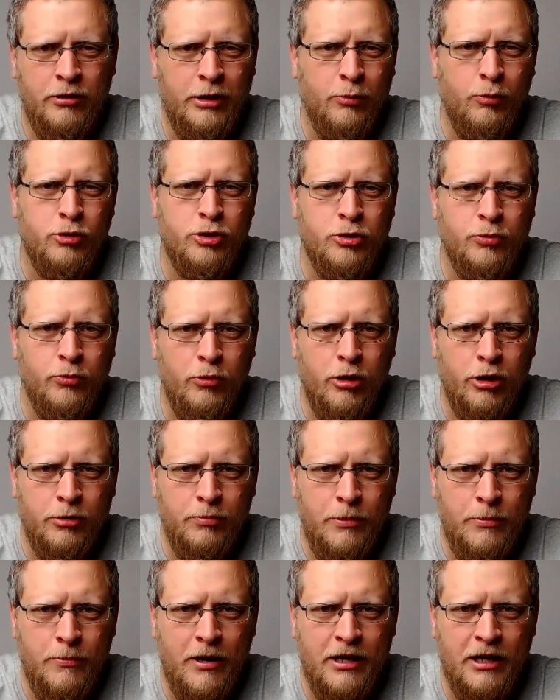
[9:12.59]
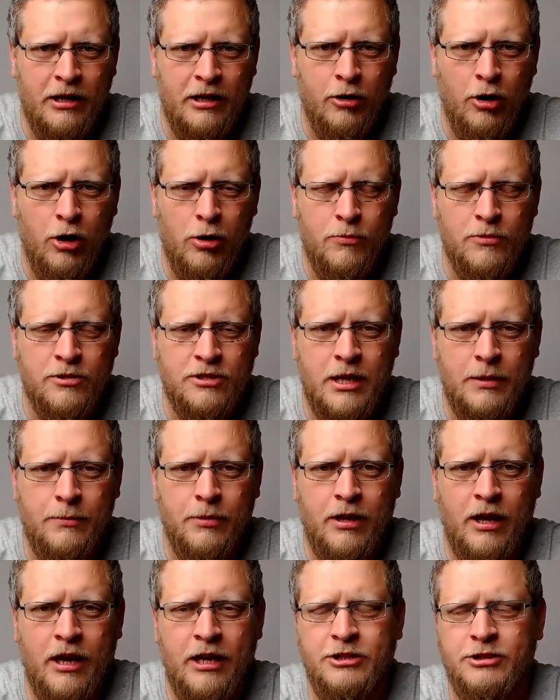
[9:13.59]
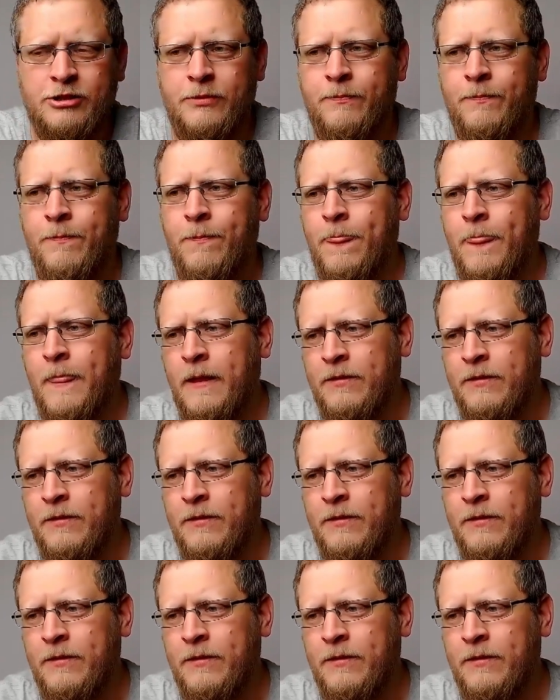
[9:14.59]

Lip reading: and it wasn't worth me making a homeless application.